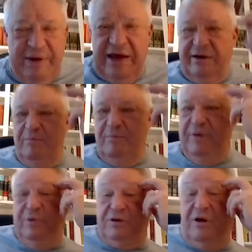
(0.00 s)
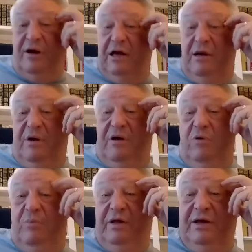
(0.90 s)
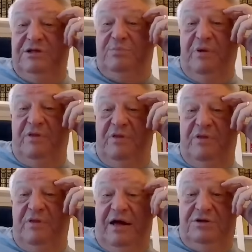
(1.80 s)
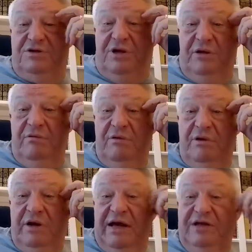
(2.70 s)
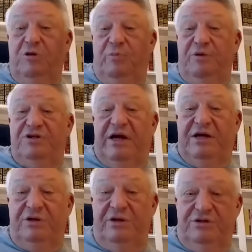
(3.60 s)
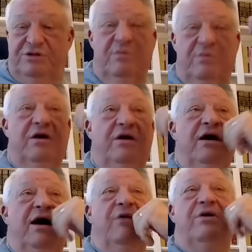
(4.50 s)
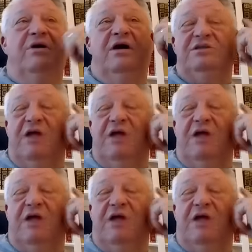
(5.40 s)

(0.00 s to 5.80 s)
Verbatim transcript: began to hear people talking about replacement theology and supersessionism. I wonder